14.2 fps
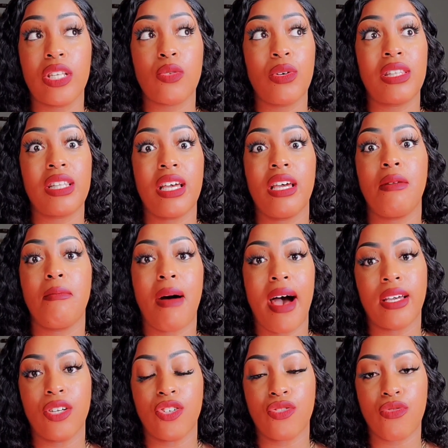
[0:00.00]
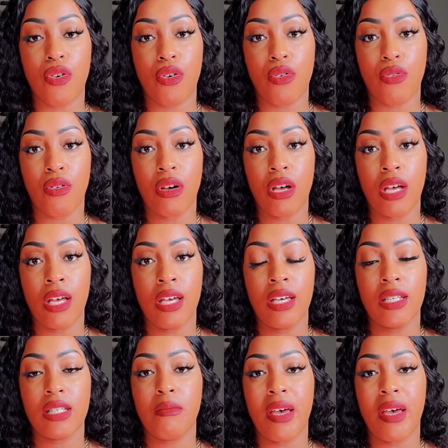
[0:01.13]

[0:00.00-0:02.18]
It's within my control to